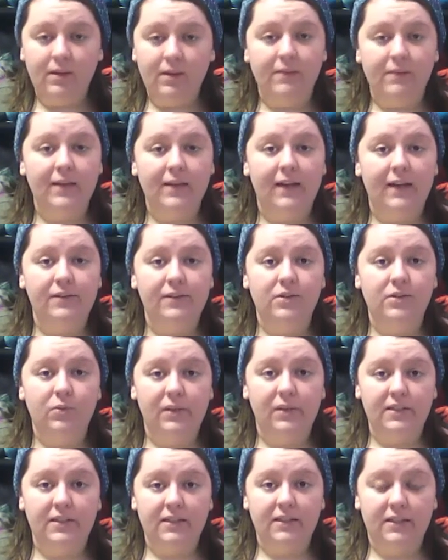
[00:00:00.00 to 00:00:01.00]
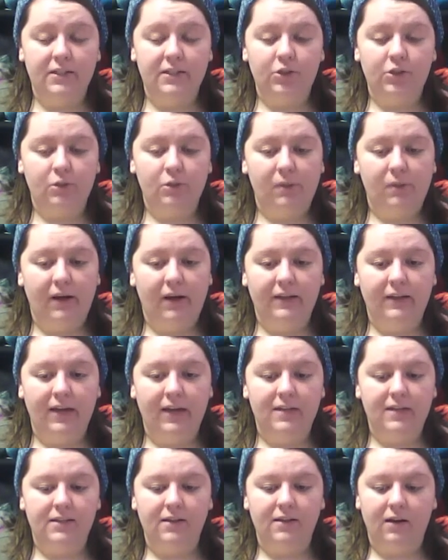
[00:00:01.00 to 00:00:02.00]
That's
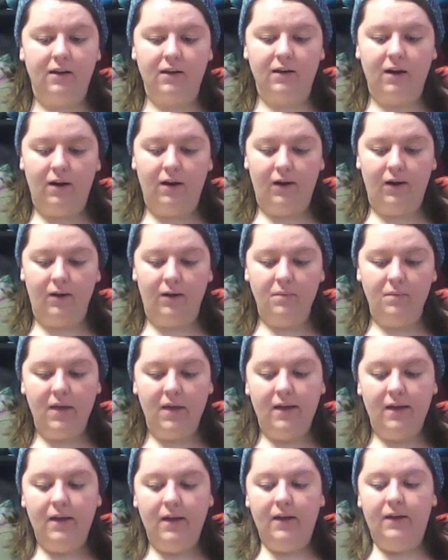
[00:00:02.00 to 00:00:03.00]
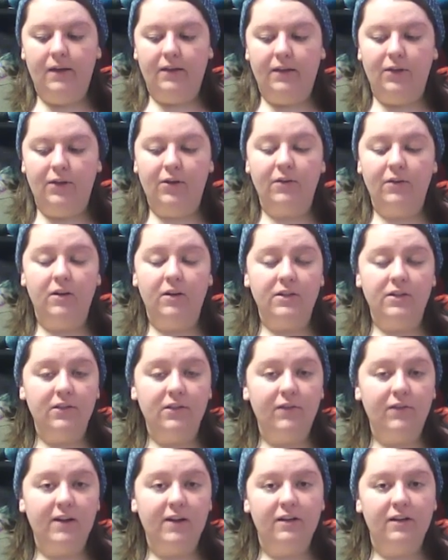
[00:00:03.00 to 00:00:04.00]
twistedstitcherpodcast.com. You can also
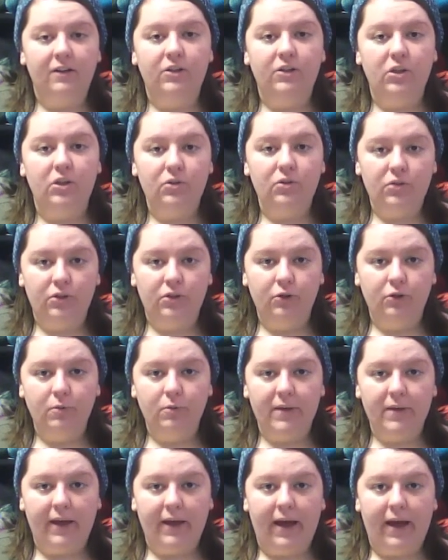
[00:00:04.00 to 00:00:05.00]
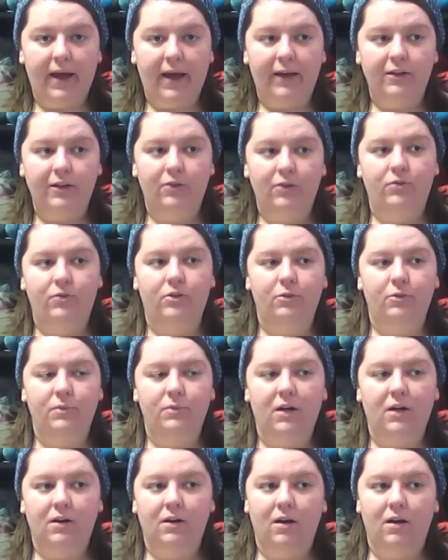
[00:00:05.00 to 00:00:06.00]
find it on YouTube at
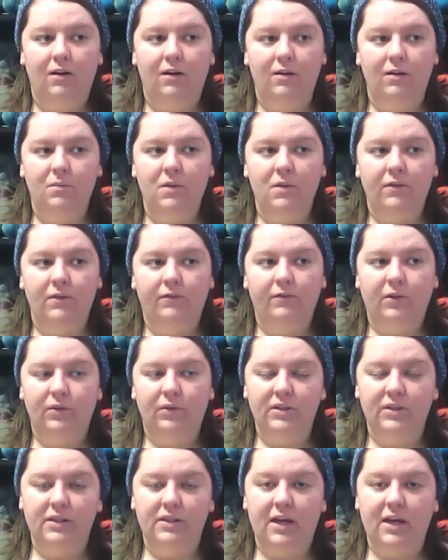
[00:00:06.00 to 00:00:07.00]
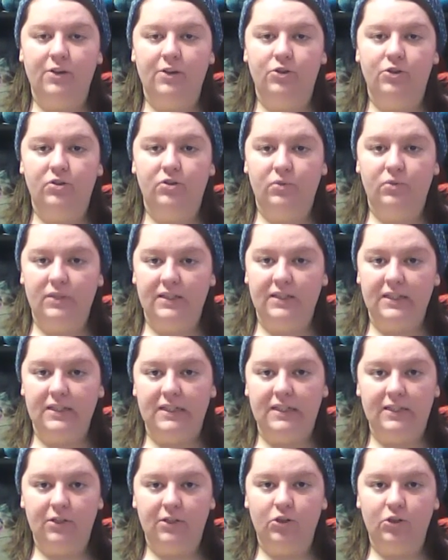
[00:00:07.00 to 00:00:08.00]

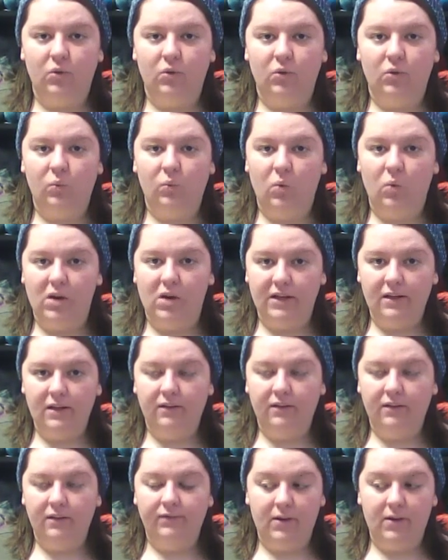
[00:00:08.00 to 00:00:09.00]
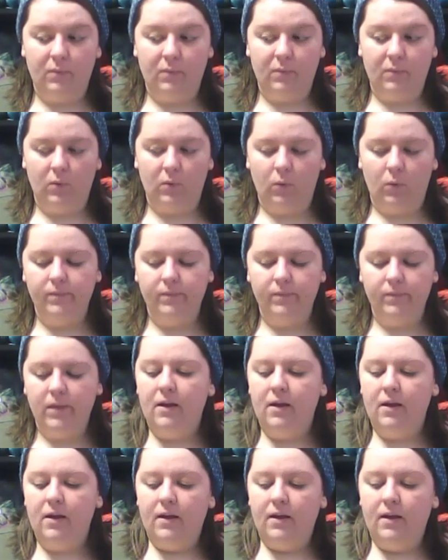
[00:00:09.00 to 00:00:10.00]
youtube.com/twistedstitcher1, the number 1.
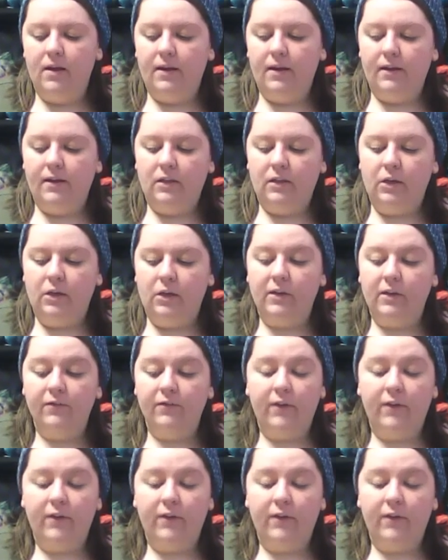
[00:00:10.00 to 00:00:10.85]
You can